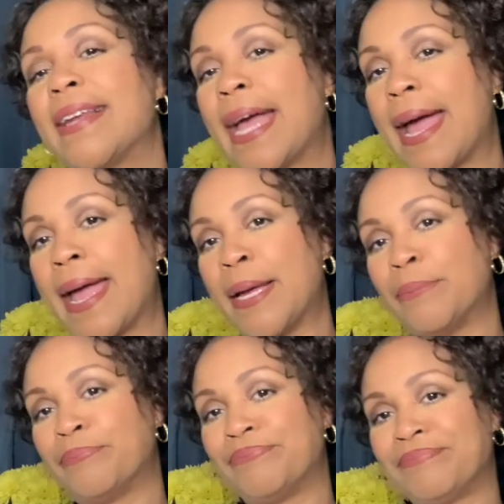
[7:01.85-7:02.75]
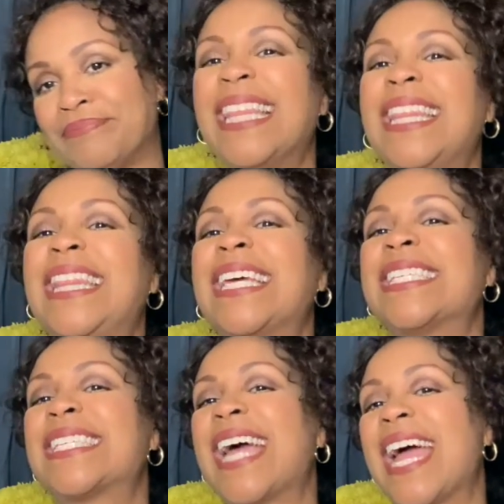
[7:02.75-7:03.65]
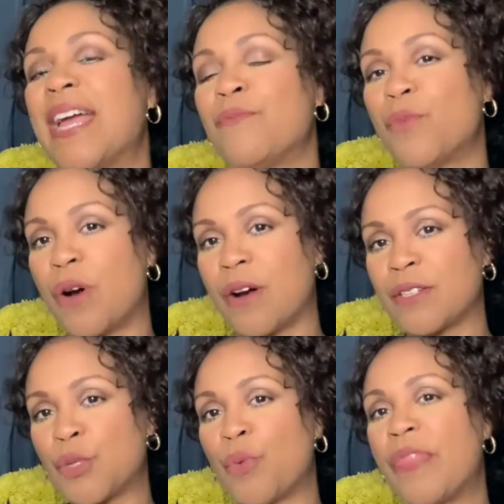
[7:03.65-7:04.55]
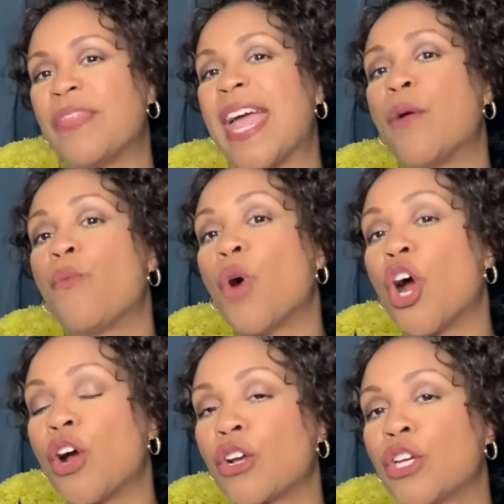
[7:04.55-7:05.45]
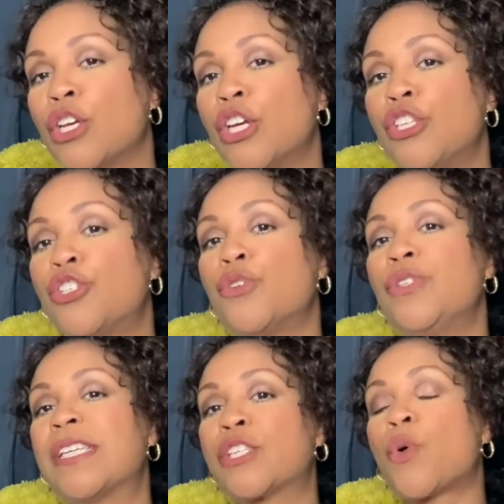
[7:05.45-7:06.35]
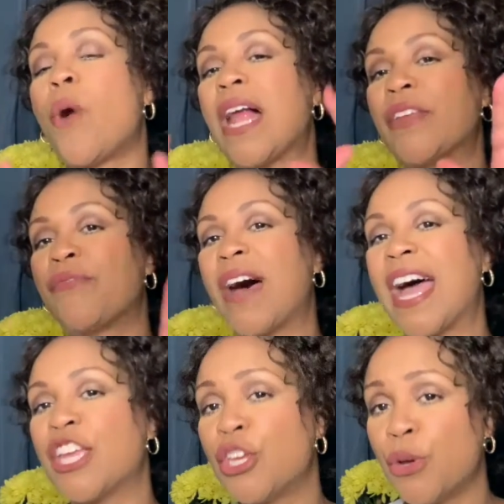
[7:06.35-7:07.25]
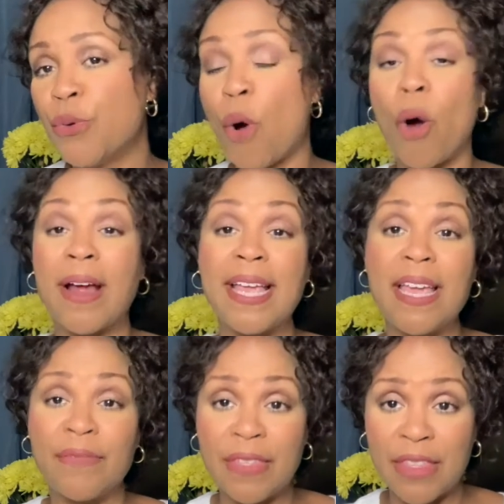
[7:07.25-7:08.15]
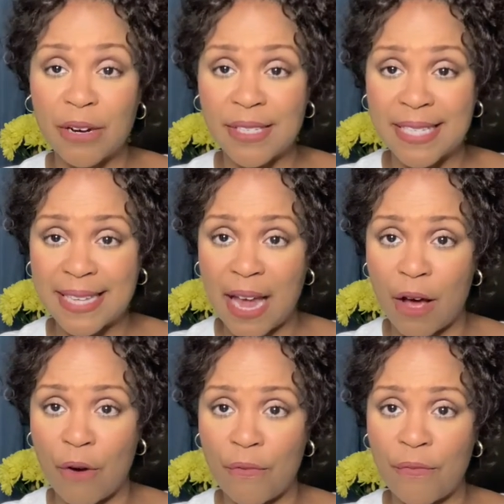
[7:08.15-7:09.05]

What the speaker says: game. This game works when they work to disqualify you or even their self